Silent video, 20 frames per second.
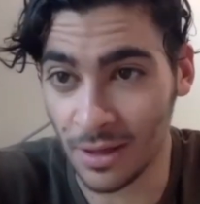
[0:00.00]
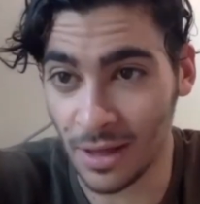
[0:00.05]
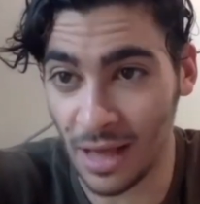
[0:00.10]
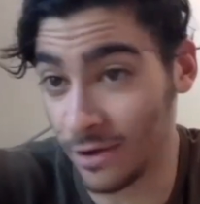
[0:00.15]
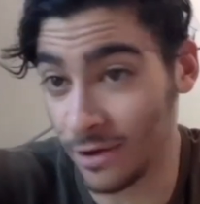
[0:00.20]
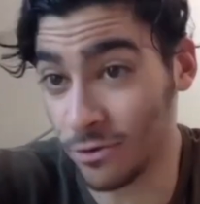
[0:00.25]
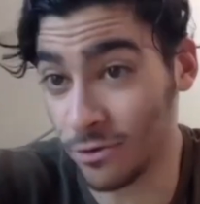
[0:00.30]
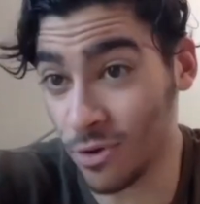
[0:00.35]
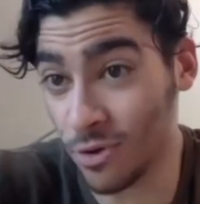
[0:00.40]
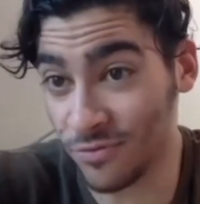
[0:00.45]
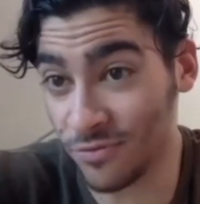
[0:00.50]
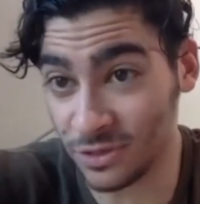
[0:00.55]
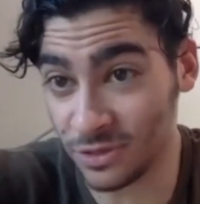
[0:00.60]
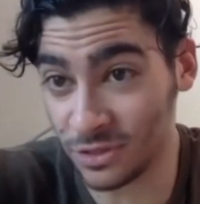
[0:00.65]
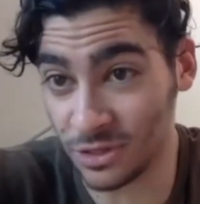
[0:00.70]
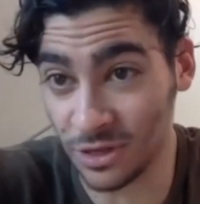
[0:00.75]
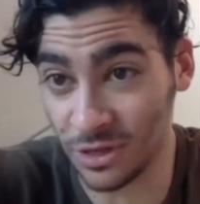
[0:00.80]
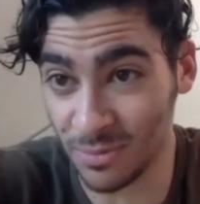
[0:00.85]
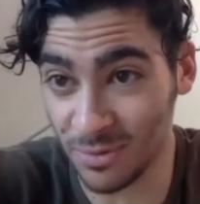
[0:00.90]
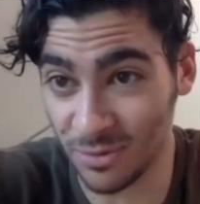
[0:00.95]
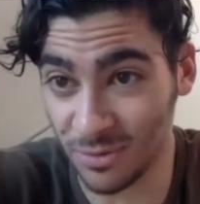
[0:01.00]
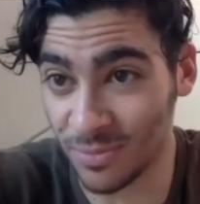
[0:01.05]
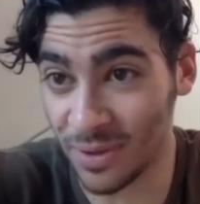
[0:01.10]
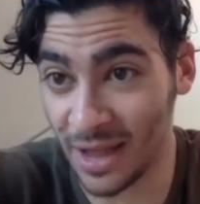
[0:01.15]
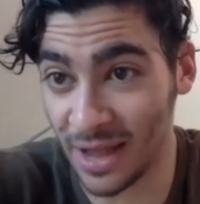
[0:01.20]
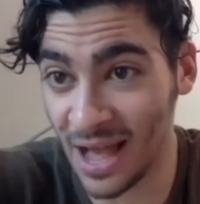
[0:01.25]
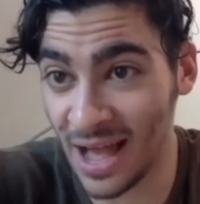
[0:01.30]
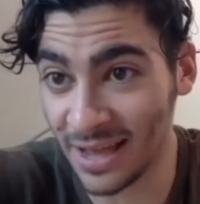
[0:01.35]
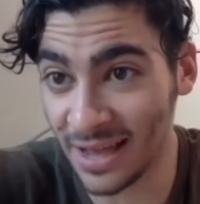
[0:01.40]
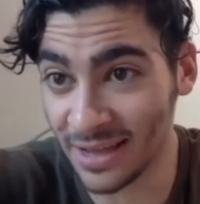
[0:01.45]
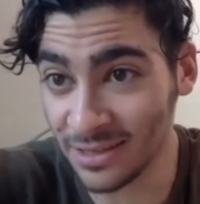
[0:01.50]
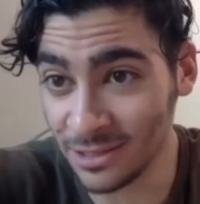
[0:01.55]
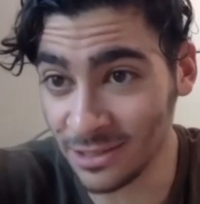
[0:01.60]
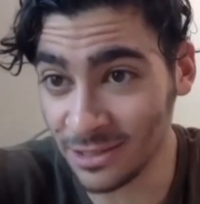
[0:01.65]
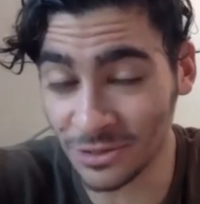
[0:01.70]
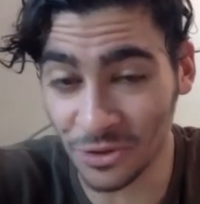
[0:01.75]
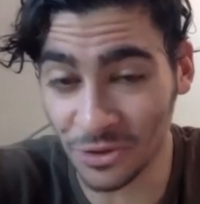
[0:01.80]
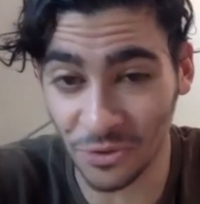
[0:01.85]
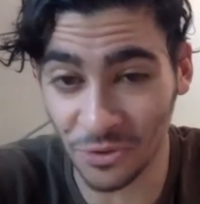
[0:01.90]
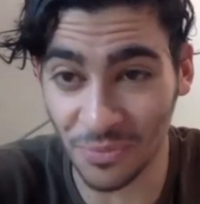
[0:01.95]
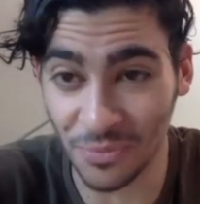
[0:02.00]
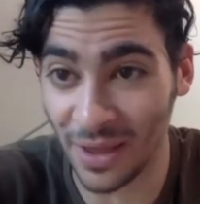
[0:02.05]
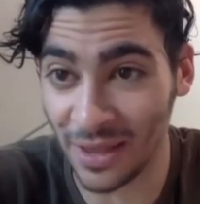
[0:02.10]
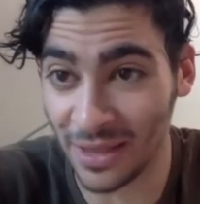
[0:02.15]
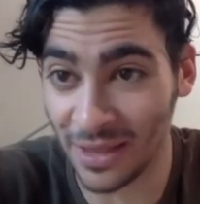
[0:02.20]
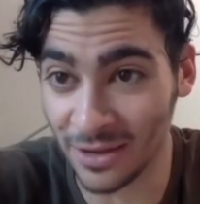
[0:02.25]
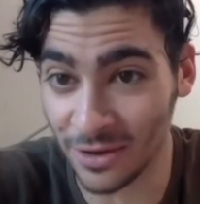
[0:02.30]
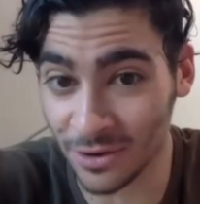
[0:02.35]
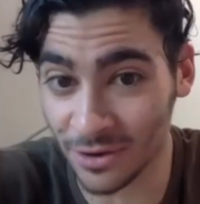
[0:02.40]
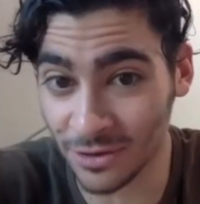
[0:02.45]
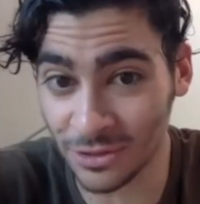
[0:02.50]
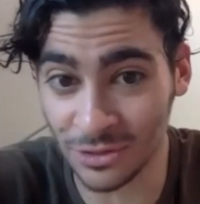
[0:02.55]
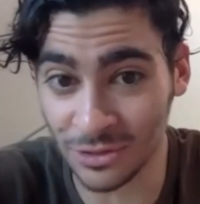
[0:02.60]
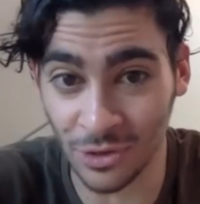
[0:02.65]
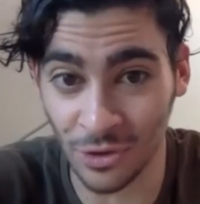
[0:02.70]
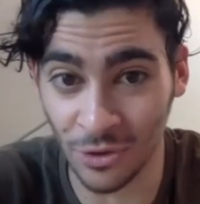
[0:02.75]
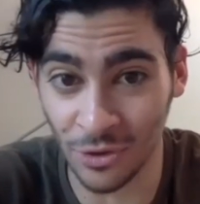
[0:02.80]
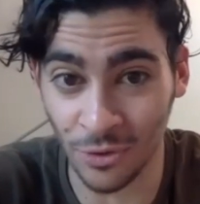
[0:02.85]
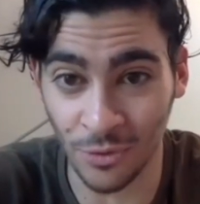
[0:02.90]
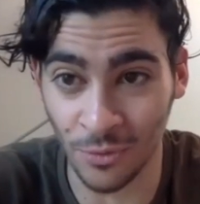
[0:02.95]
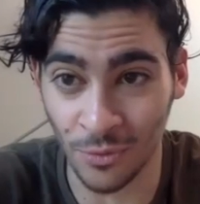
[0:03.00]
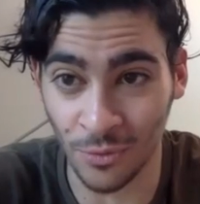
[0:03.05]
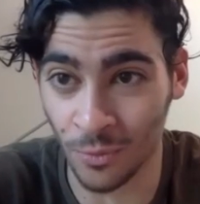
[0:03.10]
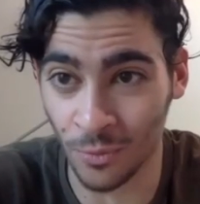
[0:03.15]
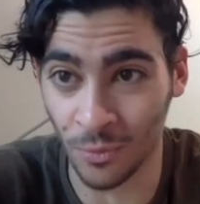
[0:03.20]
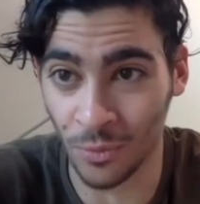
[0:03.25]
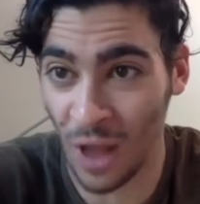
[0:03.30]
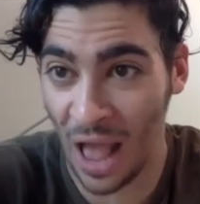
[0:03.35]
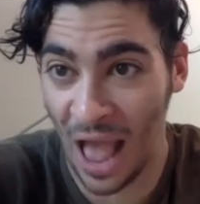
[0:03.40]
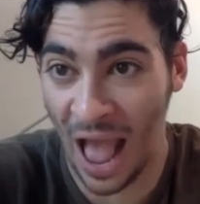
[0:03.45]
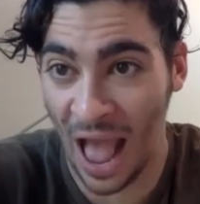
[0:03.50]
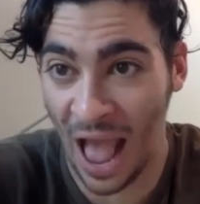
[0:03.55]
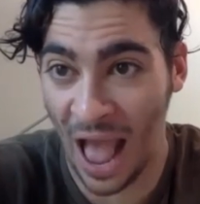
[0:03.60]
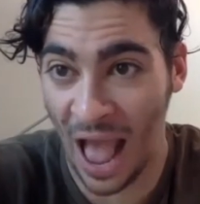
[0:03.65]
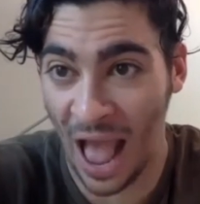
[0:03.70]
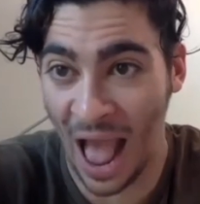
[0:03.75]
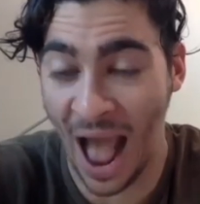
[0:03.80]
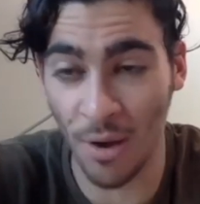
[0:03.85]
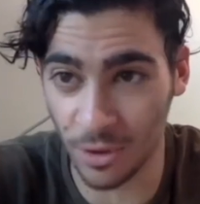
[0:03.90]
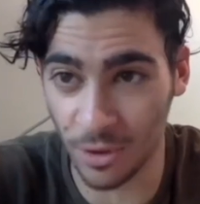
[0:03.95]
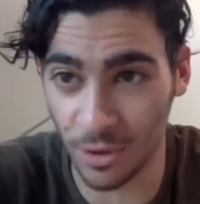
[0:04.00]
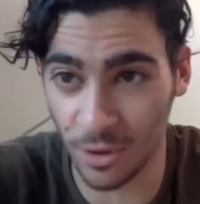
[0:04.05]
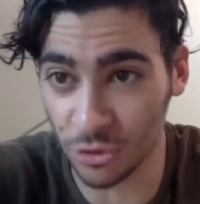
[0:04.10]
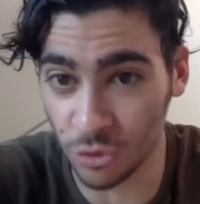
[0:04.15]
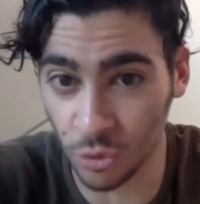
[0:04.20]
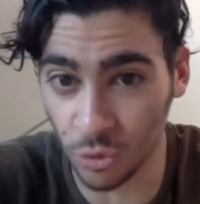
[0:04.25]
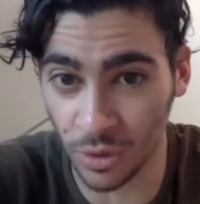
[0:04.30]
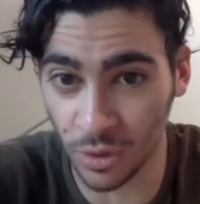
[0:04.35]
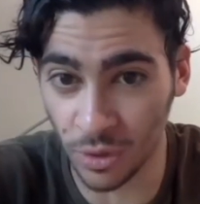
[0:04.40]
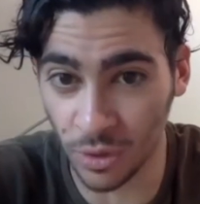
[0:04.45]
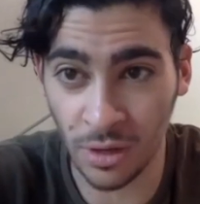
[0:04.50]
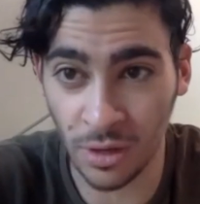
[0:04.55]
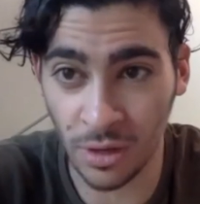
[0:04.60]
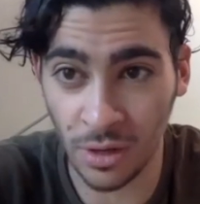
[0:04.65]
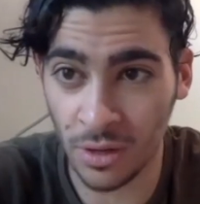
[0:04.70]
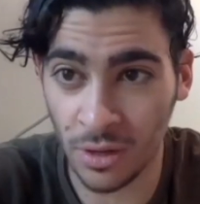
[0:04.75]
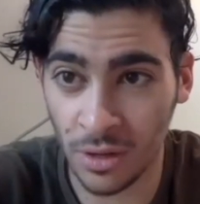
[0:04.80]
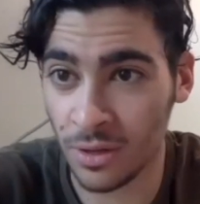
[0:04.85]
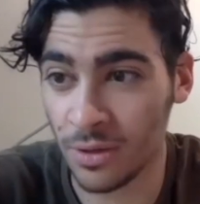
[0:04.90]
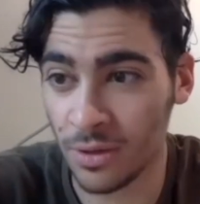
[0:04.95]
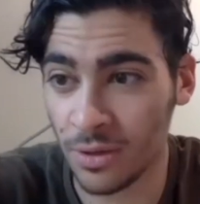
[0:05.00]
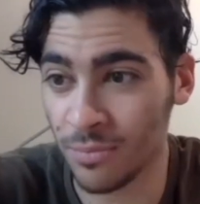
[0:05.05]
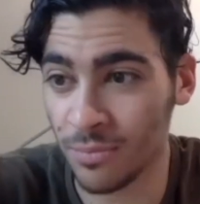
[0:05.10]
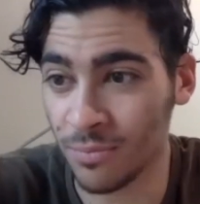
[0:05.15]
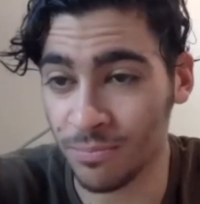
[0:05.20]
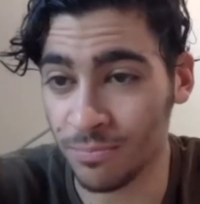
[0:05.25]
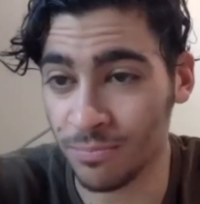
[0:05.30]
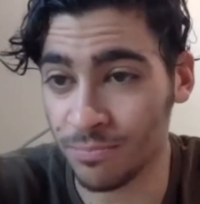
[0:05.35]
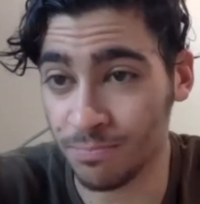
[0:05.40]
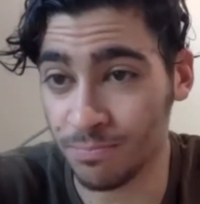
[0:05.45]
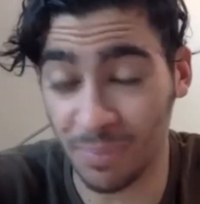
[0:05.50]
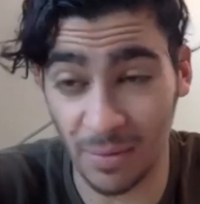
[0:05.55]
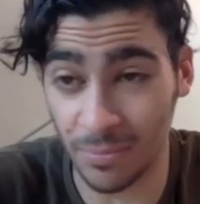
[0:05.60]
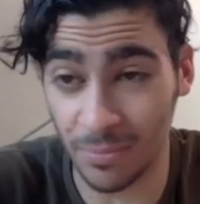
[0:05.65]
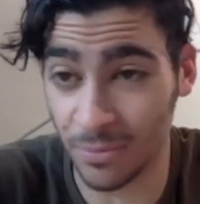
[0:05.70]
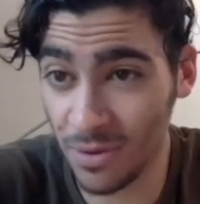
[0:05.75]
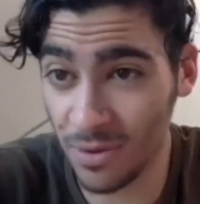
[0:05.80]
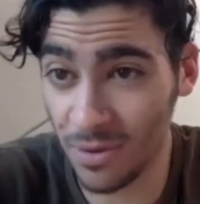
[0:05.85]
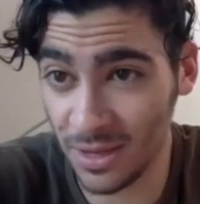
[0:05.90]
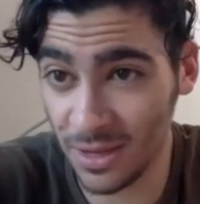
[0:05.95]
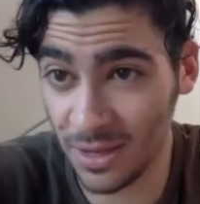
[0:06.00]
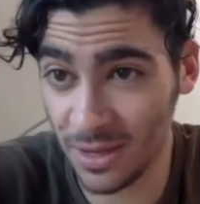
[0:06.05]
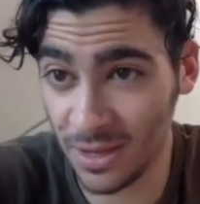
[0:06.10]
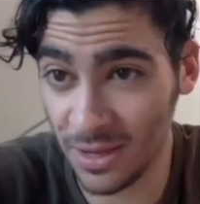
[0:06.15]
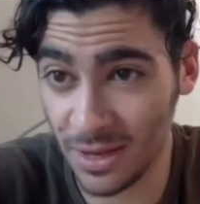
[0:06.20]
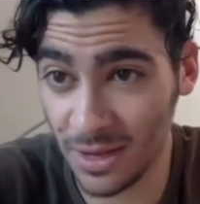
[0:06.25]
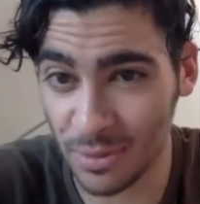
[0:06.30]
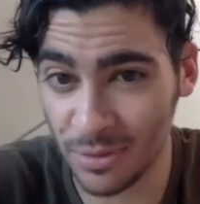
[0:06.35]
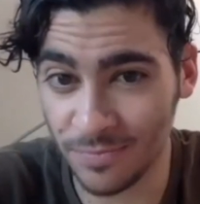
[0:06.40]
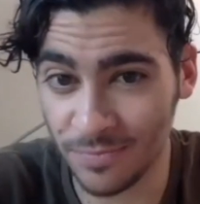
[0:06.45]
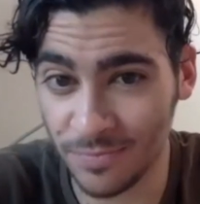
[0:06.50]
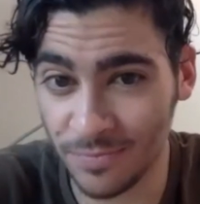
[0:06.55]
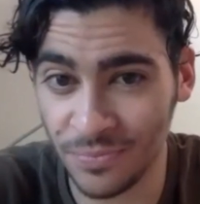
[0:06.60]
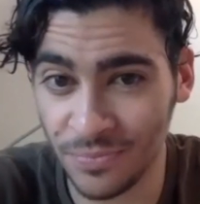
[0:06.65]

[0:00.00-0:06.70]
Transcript: I don't know if it's going to be with my eyes or with my ears or how I'm going to do it, but I'm going to make it happen.